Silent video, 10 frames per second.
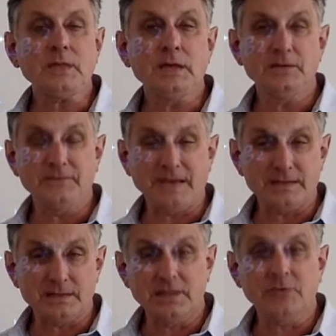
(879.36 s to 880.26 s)
In
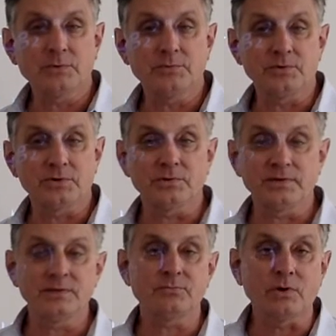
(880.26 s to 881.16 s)
fact, liquid mercury,
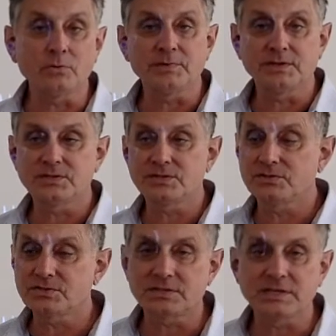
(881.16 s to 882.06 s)
the Romans
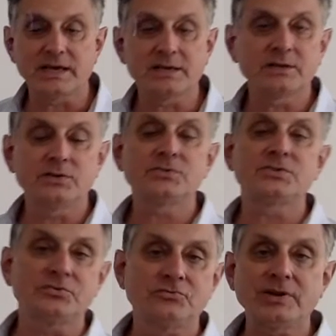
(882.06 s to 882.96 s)
used
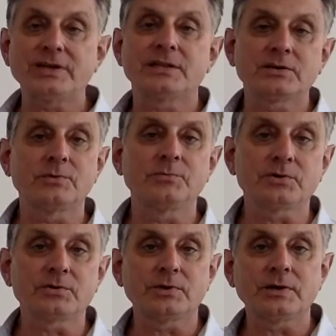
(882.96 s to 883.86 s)
to drink liquid
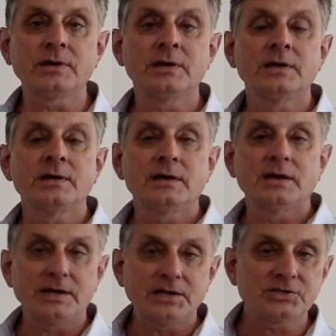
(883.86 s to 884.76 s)
mercury
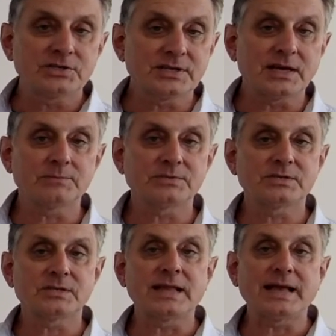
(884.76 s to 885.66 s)
in ancient times
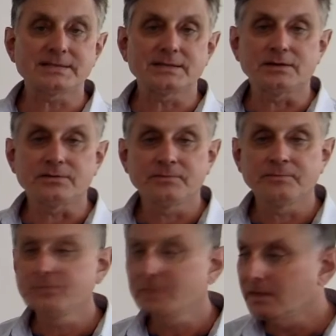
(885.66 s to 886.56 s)
as a laxative.
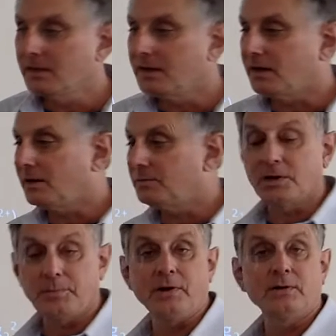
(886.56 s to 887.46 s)
And
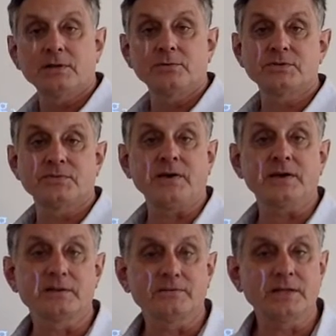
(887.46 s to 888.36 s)
apparently it was
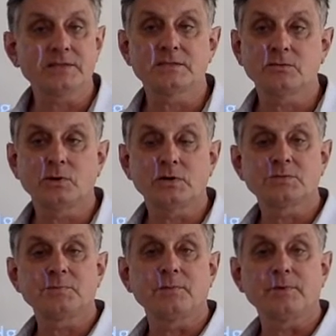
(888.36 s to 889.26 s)
effective. That's the one
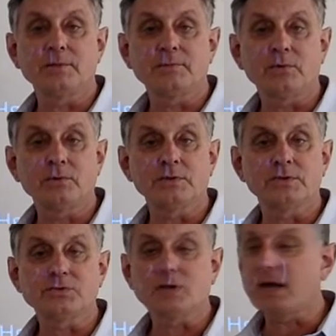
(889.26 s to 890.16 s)
experiment I'm not willing
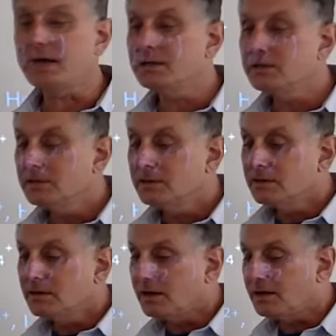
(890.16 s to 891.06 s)
to try.
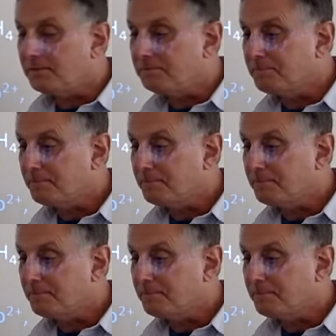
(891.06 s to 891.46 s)
At